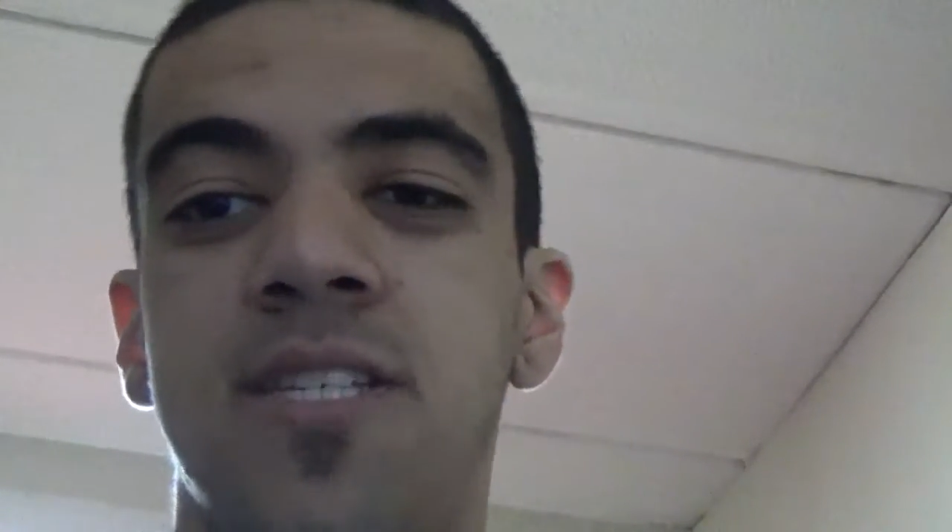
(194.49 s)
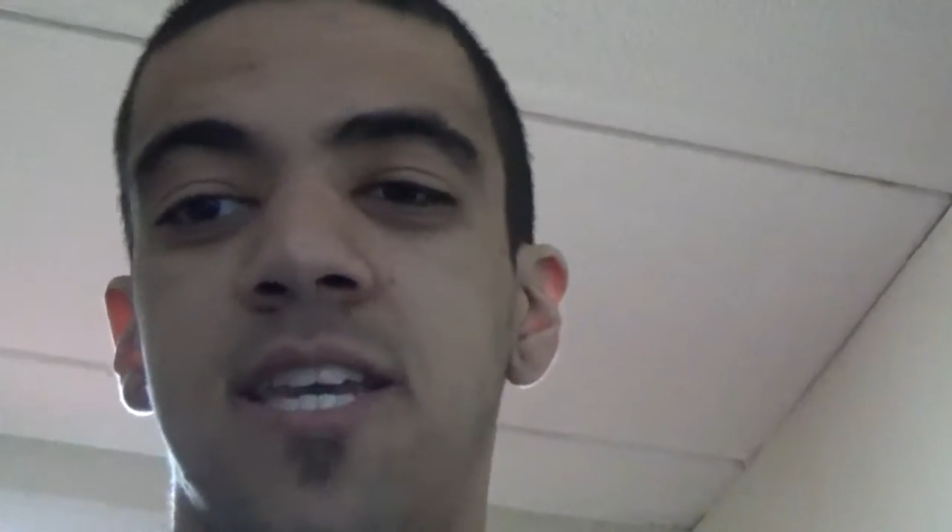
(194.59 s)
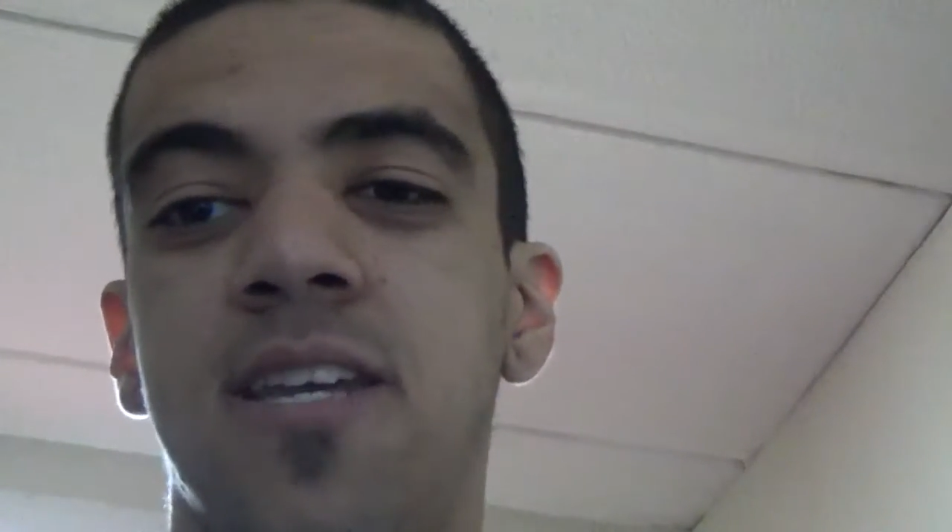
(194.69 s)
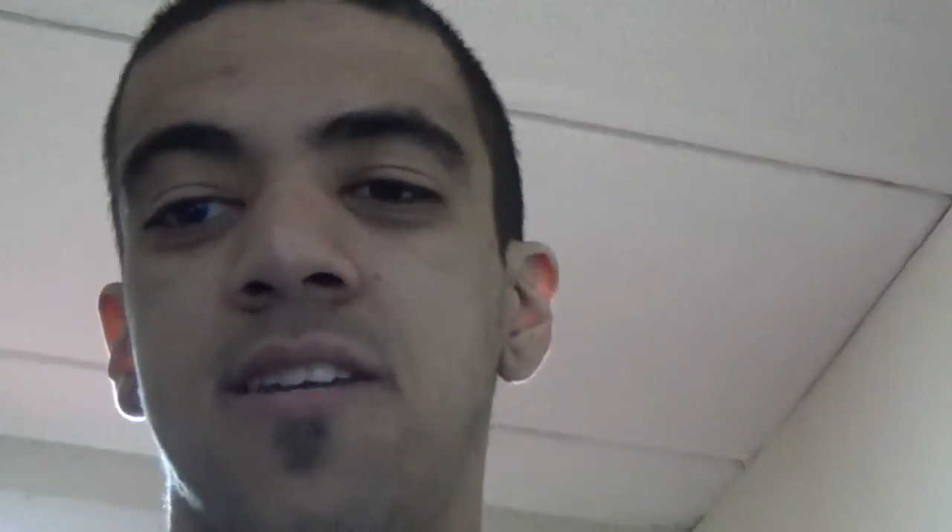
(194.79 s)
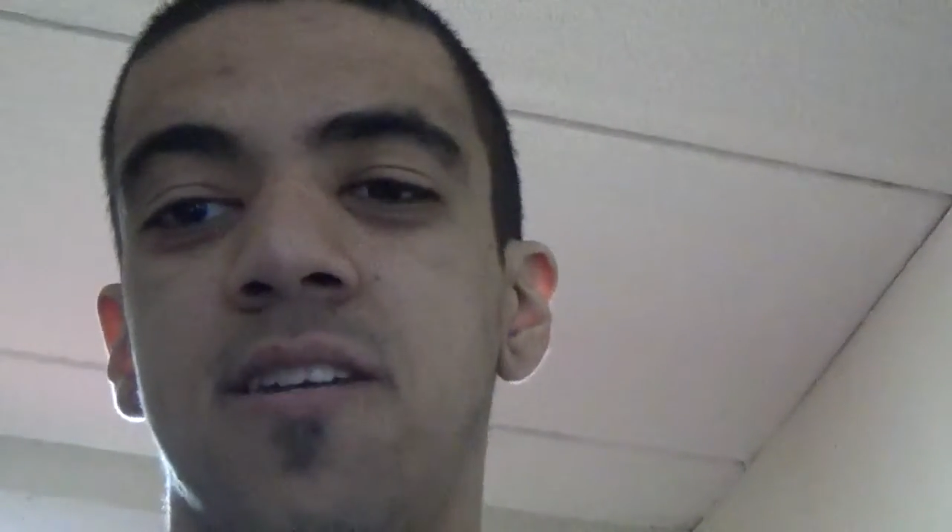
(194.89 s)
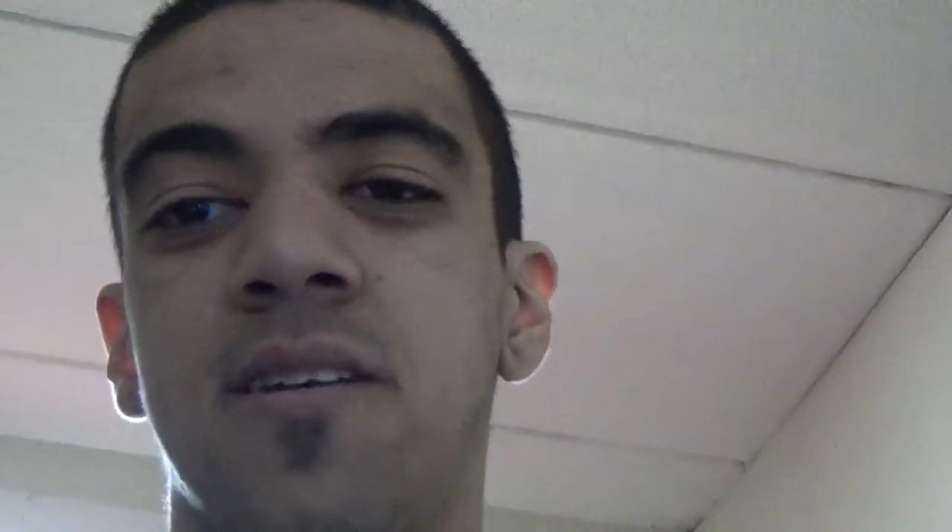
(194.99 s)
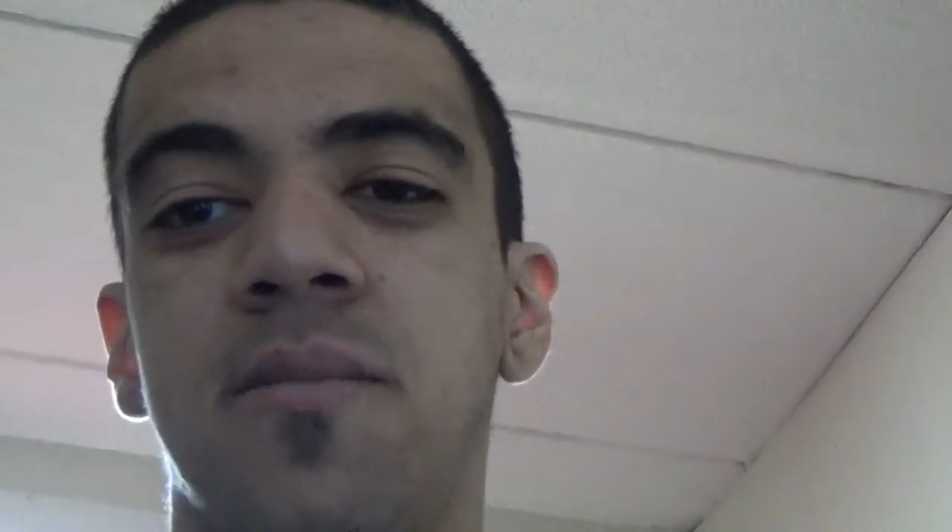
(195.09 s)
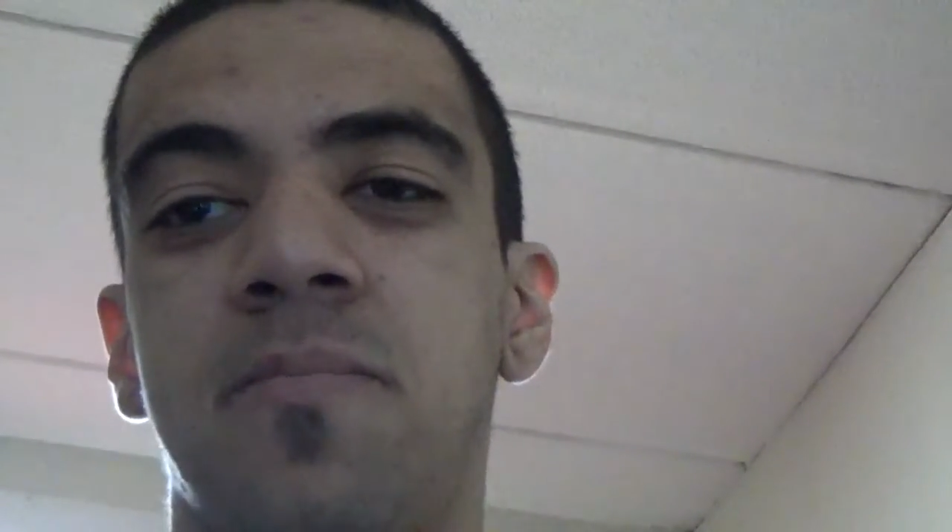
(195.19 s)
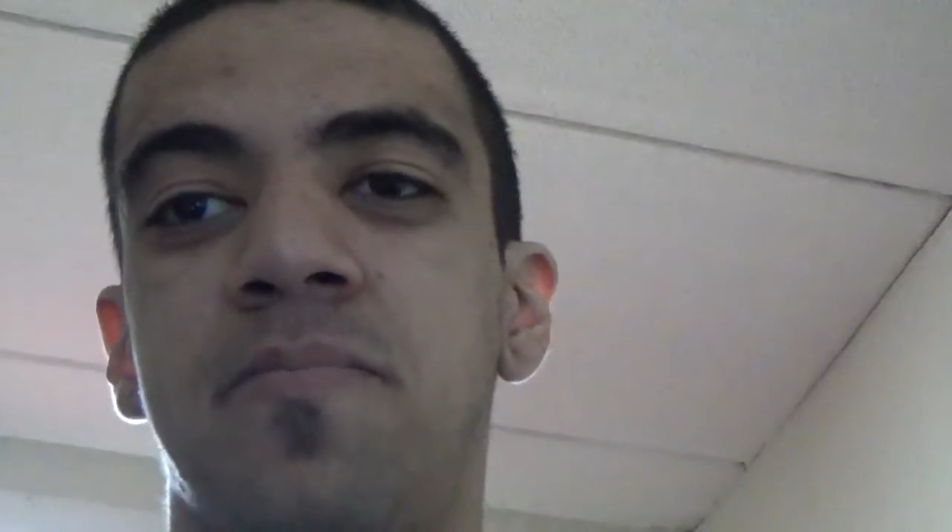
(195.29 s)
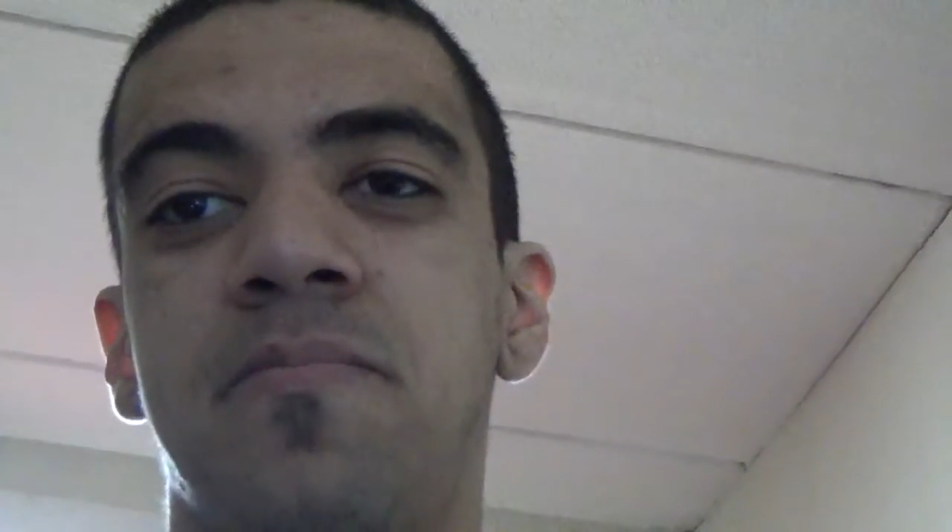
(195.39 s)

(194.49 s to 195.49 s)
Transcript: take a